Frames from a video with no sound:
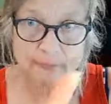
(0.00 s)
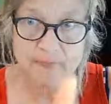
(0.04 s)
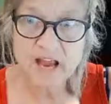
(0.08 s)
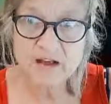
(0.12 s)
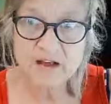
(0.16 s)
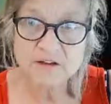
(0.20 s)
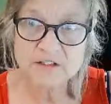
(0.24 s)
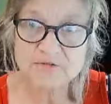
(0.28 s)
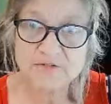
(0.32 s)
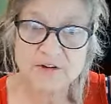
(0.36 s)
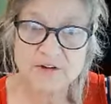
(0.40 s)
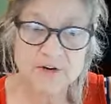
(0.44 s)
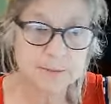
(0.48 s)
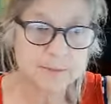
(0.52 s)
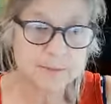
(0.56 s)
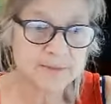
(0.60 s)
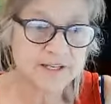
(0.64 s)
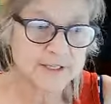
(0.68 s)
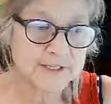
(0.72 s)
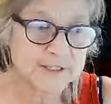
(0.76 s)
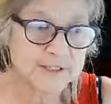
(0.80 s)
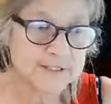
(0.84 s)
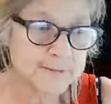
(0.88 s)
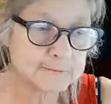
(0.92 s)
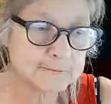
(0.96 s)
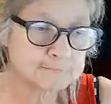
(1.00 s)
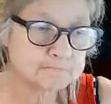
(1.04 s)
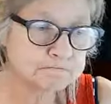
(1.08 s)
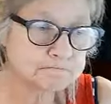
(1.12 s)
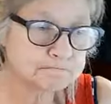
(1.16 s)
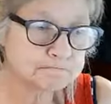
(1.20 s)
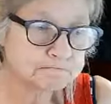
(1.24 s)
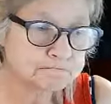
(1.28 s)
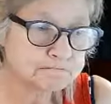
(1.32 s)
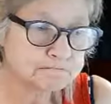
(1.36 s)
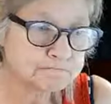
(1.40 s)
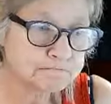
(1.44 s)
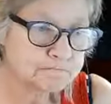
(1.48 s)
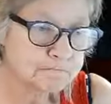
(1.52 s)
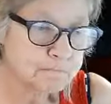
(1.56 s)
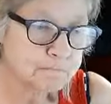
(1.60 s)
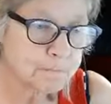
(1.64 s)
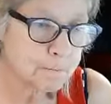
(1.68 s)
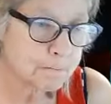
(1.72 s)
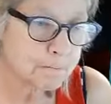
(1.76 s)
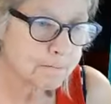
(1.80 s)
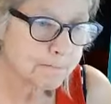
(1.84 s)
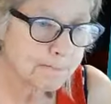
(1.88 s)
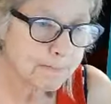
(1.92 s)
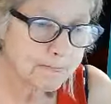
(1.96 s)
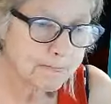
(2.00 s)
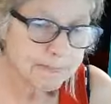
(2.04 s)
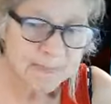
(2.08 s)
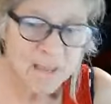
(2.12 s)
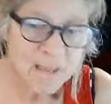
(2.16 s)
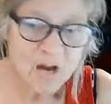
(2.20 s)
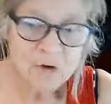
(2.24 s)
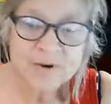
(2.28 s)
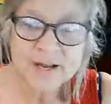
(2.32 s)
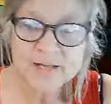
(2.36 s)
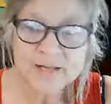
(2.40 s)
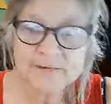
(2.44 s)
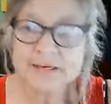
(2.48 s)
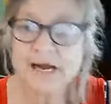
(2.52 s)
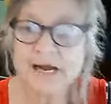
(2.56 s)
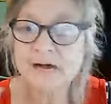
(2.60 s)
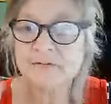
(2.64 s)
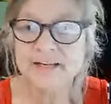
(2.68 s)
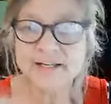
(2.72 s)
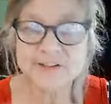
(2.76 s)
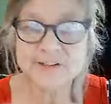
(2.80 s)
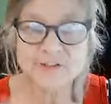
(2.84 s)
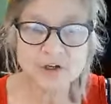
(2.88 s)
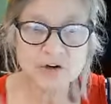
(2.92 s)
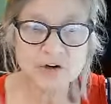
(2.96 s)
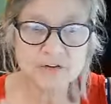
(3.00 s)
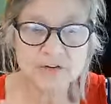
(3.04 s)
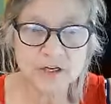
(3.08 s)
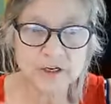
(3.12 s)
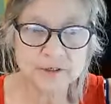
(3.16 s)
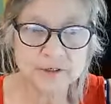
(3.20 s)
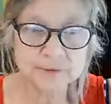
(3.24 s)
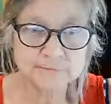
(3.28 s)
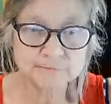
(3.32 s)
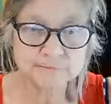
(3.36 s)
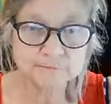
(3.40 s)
I was very pleased. All right, I'll let y'all go